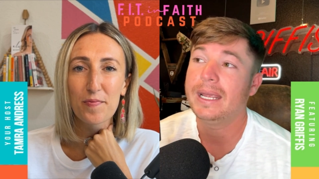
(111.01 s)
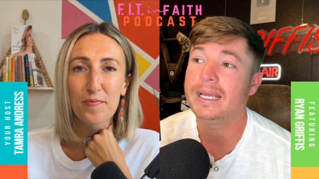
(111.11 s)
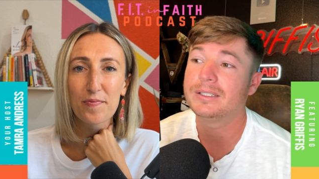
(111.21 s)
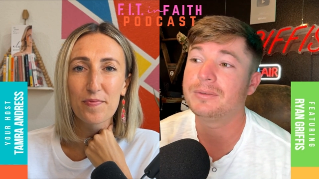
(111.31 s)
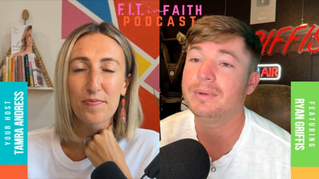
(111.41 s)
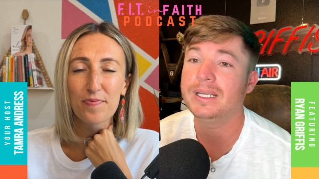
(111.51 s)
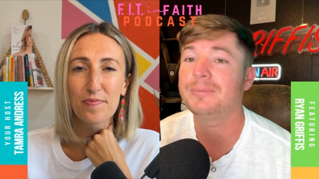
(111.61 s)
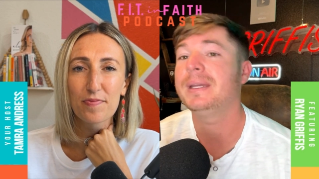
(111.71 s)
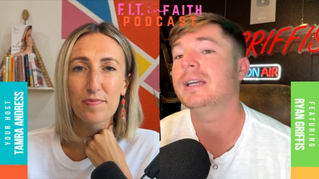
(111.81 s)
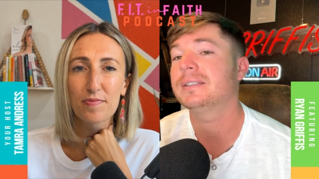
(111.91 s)
Speaker 1: it's
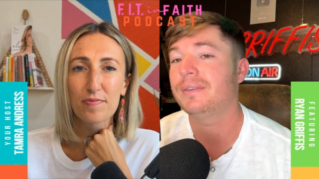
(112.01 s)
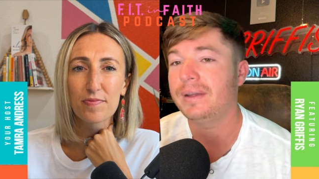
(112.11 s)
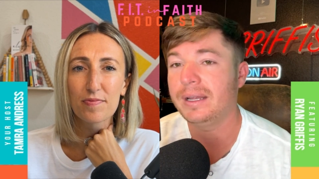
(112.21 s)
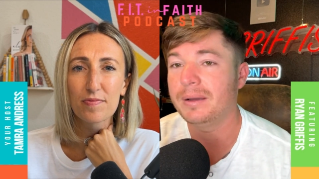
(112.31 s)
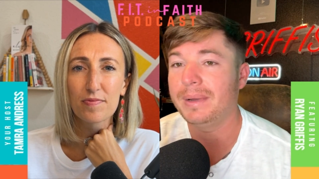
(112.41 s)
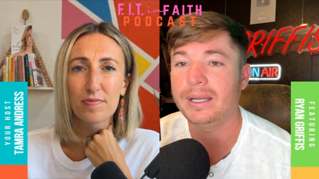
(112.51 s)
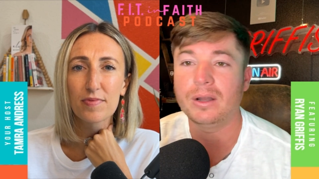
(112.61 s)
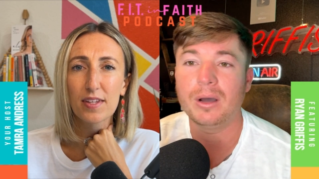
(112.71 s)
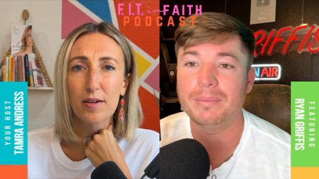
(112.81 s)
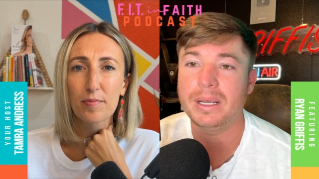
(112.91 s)
it's because of him and
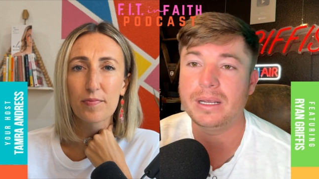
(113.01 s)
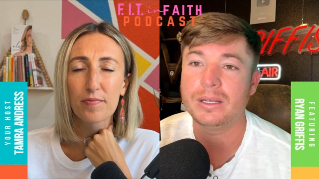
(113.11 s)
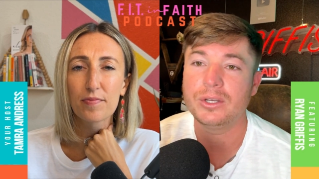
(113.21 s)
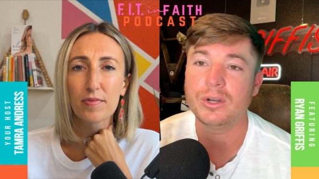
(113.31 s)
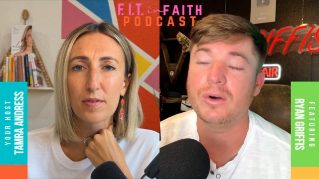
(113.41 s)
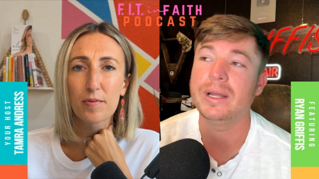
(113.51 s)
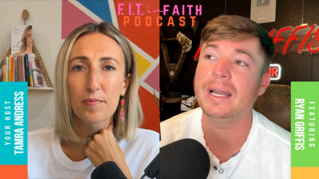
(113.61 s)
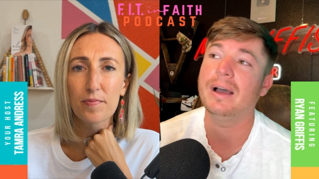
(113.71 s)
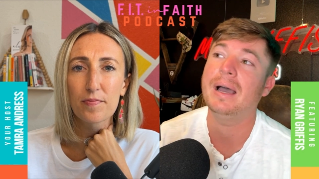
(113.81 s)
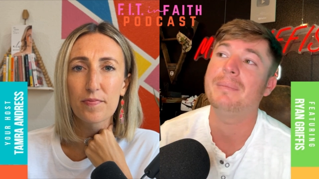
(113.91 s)
not me you know and
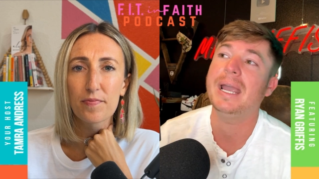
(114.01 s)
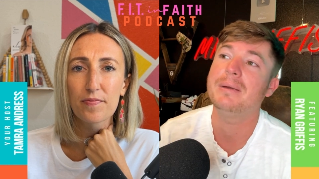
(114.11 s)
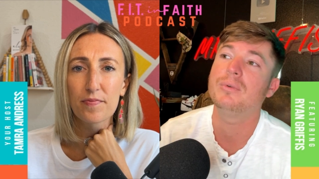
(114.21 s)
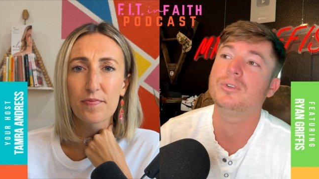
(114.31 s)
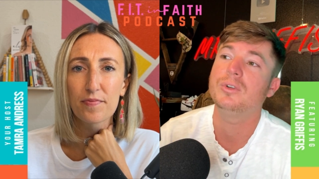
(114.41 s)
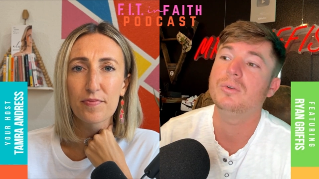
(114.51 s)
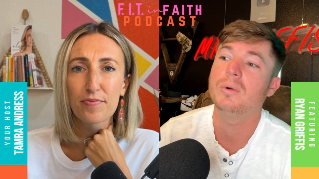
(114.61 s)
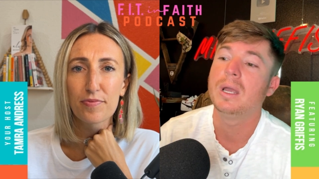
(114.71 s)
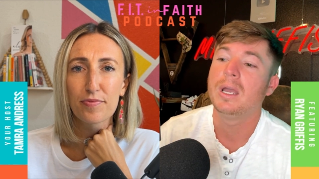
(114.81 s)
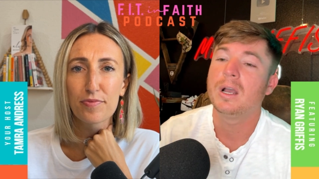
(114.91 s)
I, i'm able
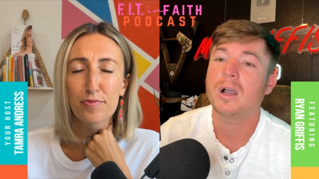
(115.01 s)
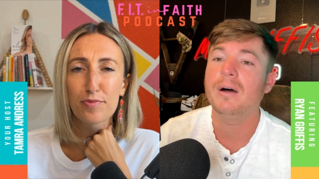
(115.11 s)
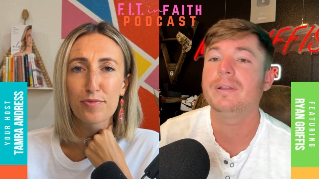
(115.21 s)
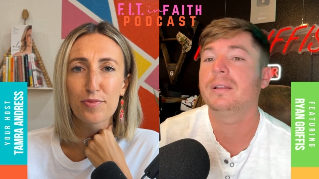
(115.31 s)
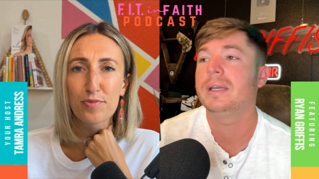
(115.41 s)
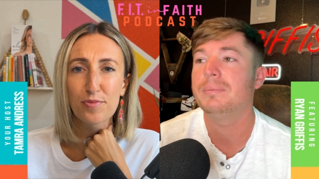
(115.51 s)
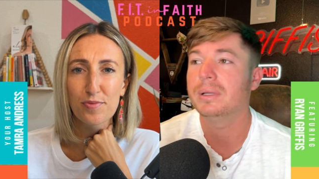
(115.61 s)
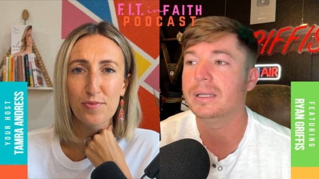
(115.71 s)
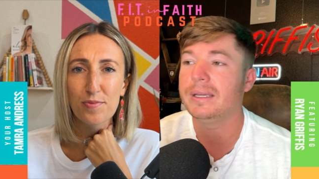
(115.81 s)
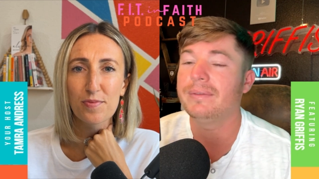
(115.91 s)
to confidently
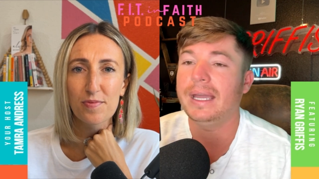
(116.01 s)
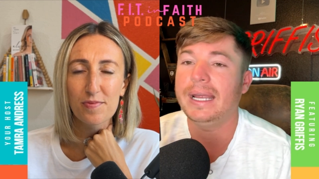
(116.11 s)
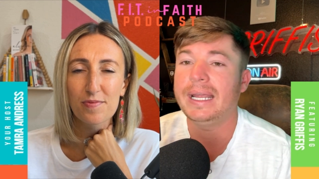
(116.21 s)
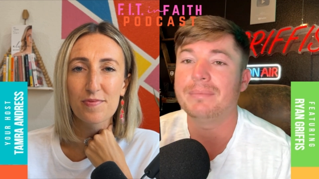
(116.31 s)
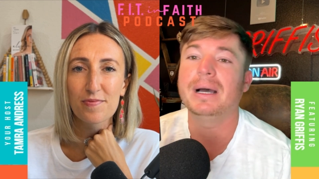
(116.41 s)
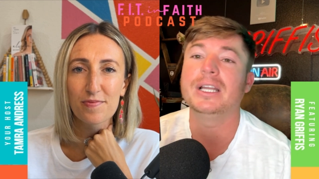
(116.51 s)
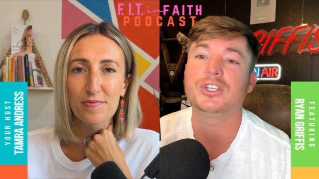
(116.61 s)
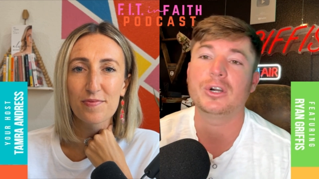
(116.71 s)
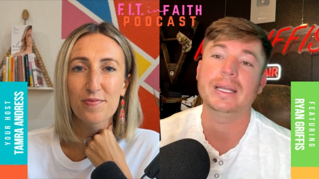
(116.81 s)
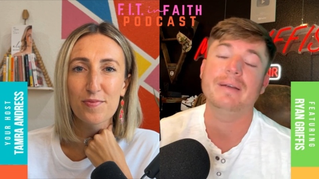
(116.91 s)
believe that in my
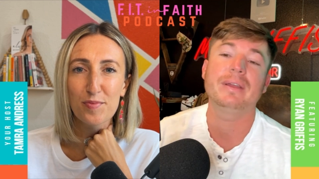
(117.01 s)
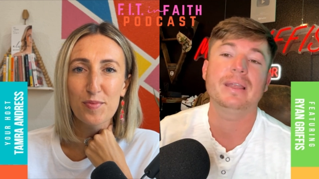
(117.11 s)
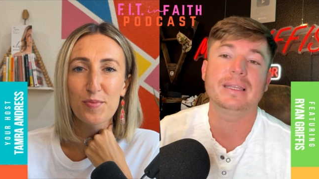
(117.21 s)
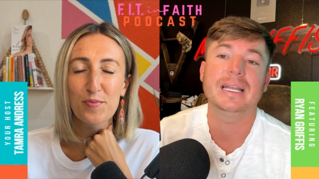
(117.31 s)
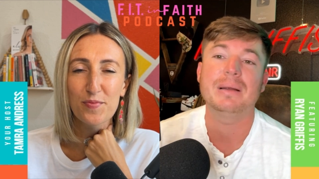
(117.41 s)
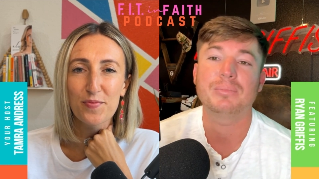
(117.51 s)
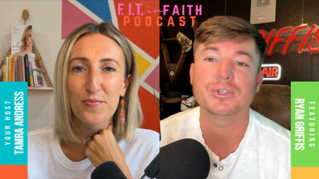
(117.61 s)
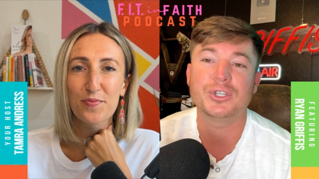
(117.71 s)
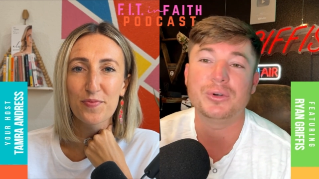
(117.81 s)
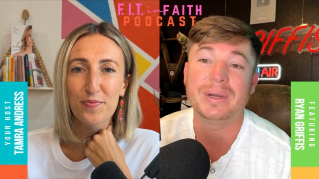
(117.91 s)
journey and everything that
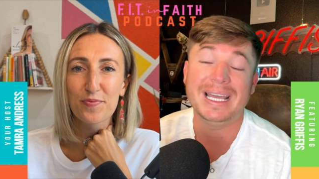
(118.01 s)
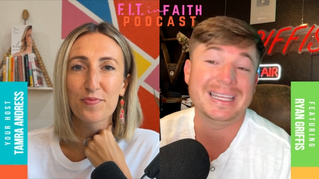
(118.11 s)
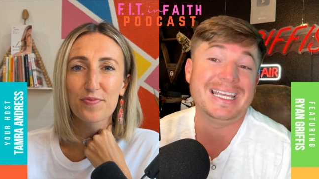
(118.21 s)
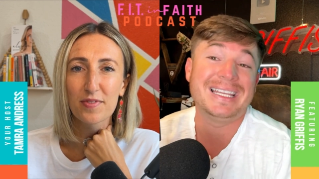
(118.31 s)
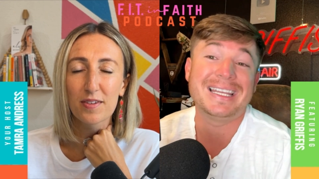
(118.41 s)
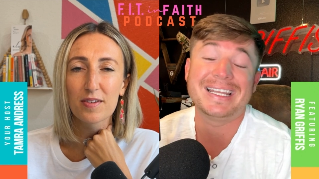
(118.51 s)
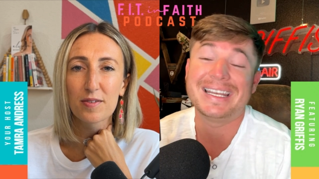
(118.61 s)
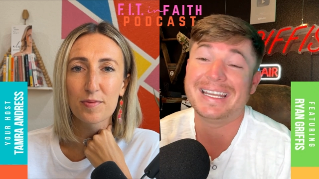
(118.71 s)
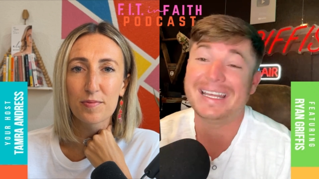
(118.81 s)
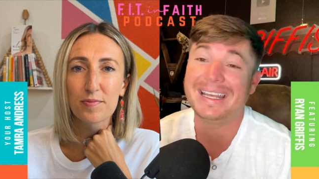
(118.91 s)
i'm pursuing at the end of
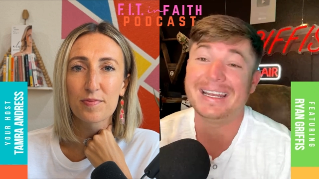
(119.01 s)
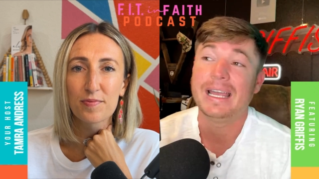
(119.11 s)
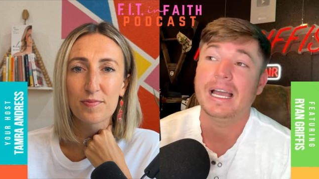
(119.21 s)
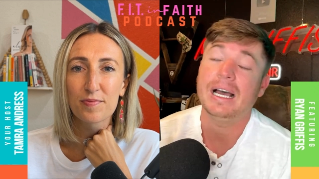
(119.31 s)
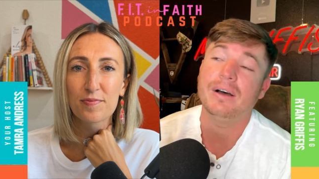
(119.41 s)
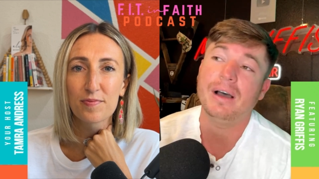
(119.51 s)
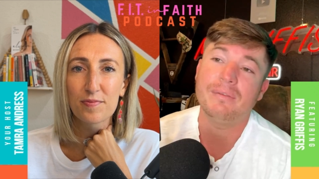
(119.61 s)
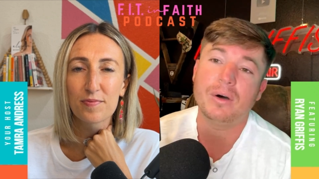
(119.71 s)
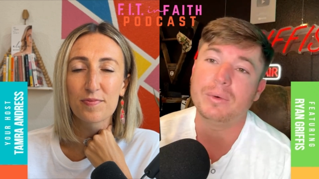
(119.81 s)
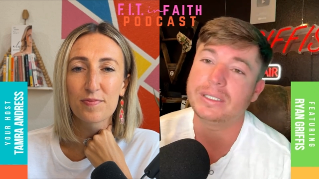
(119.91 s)
the day uh,
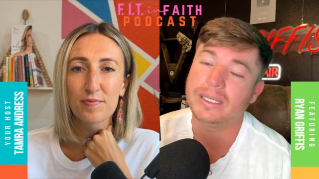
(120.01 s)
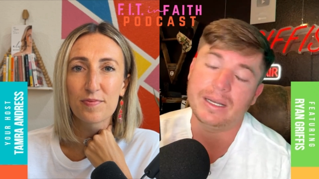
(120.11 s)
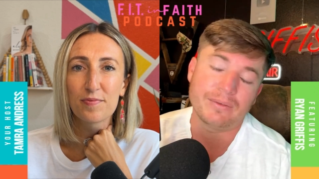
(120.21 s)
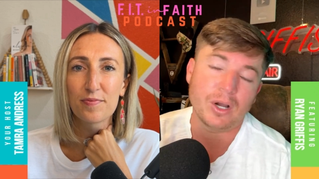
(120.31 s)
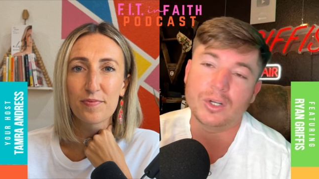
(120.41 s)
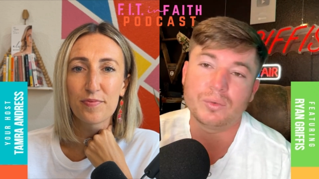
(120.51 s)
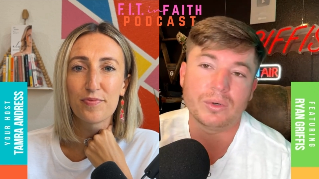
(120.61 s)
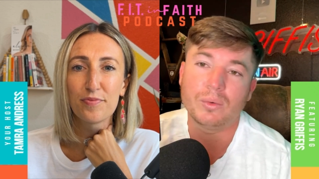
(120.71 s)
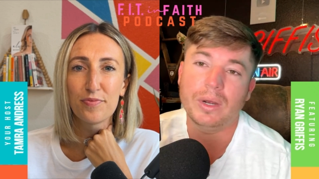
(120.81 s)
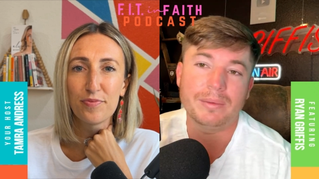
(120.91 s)
i've always said if god's
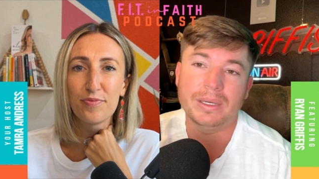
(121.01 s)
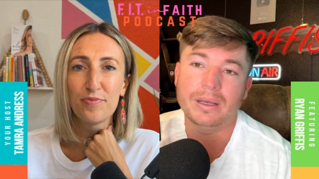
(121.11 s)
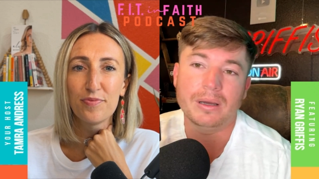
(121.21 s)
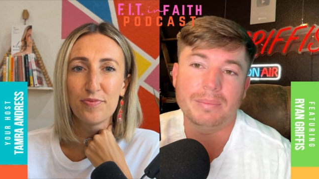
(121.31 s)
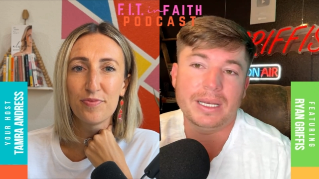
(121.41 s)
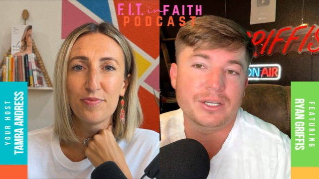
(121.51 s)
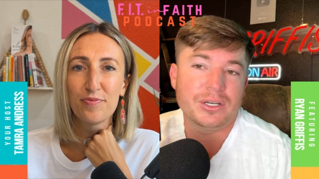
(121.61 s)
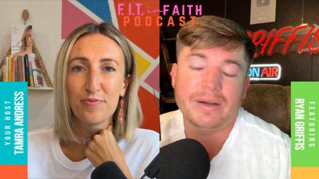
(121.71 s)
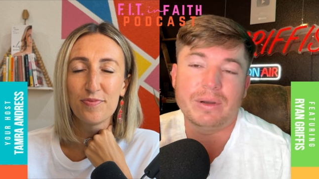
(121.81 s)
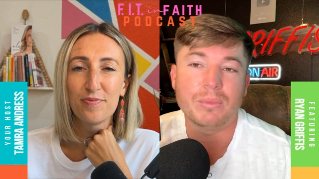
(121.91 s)
going to wake me up
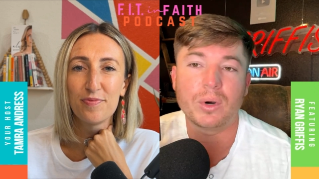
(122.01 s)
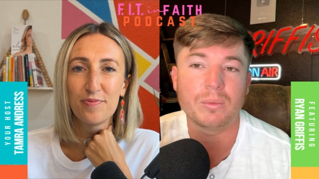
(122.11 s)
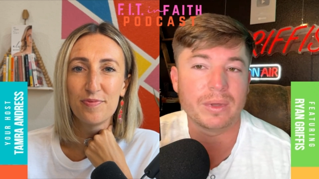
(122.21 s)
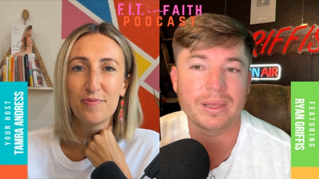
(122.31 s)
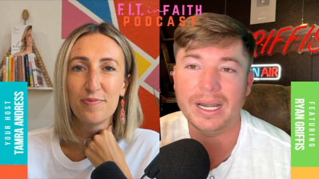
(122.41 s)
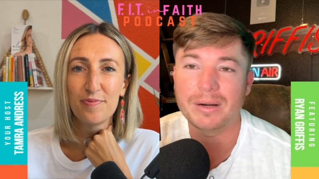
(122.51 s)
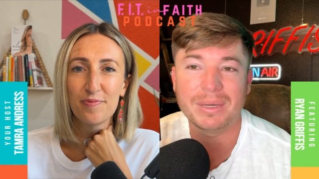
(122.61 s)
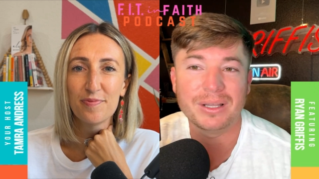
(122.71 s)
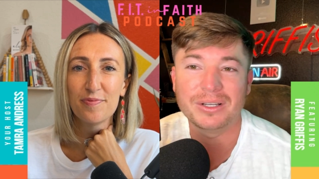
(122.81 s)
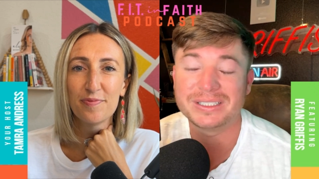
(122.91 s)
each and every morning with air
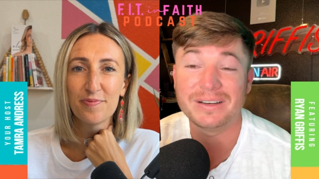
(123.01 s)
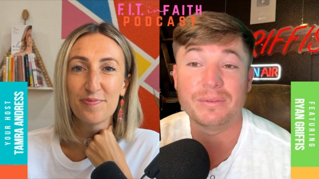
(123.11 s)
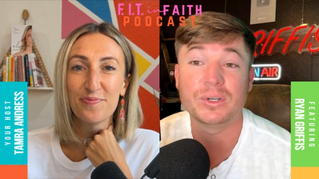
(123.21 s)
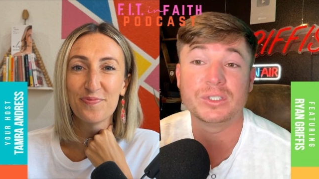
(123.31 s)
in my lungs and a